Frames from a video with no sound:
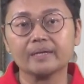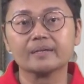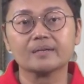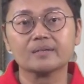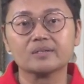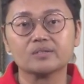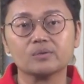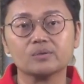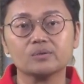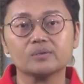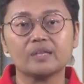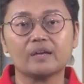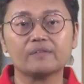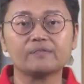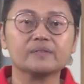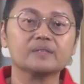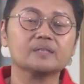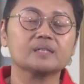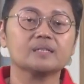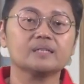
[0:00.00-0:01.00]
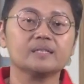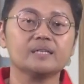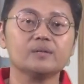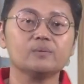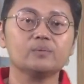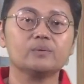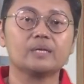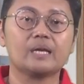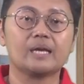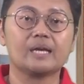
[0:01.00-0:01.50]
so definitely
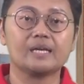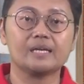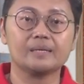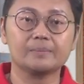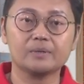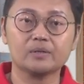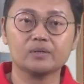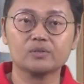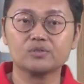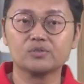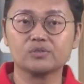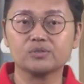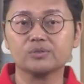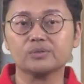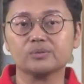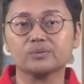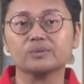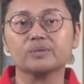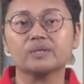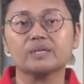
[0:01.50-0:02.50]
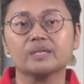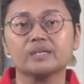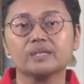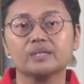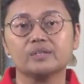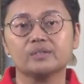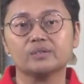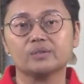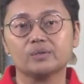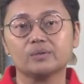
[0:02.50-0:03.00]
we're able to
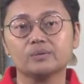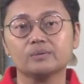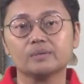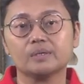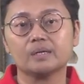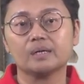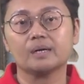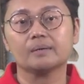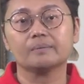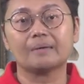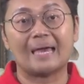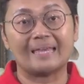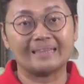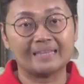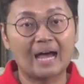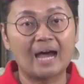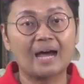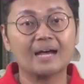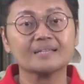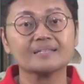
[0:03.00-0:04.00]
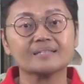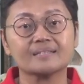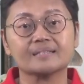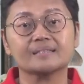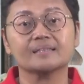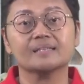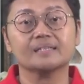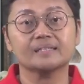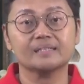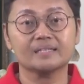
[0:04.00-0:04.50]
enhance the
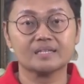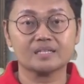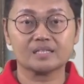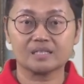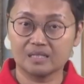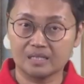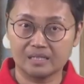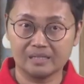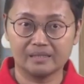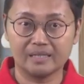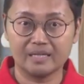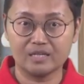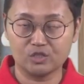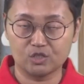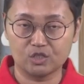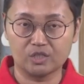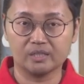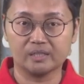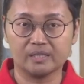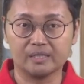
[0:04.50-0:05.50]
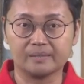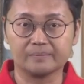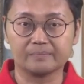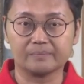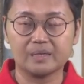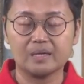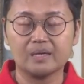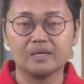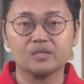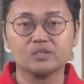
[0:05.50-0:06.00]
learner's learning journey.
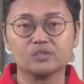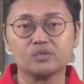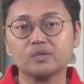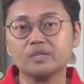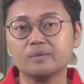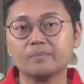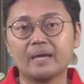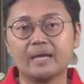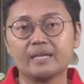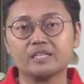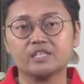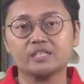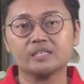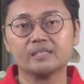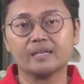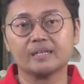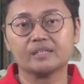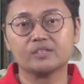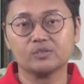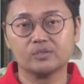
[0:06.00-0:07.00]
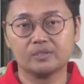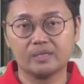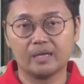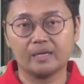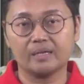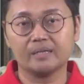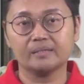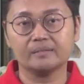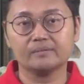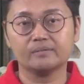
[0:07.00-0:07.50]
So imagine that
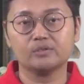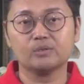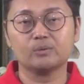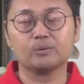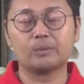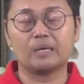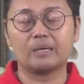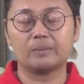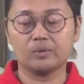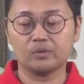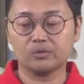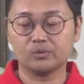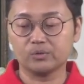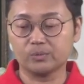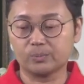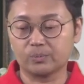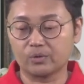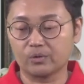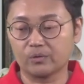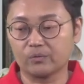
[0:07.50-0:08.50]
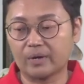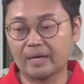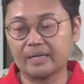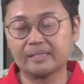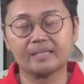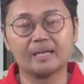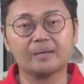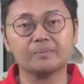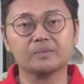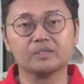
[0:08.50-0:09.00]
today you're able to provide
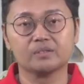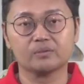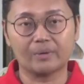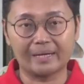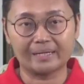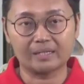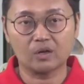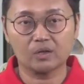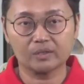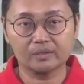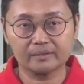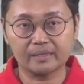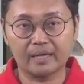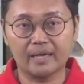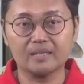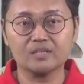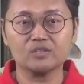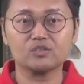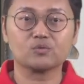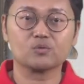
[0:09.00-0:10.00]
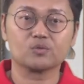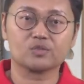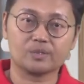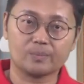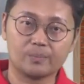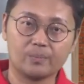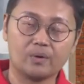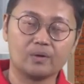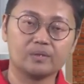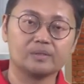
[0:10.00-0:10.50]
them the right contents to
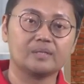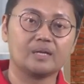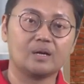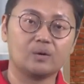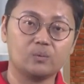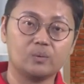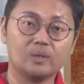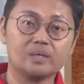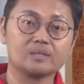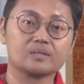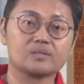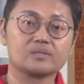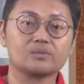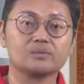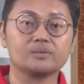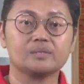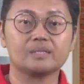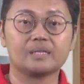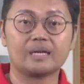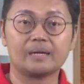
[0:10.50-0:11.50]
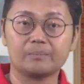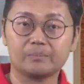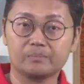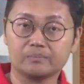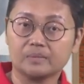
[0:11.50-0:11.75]
support their work so they can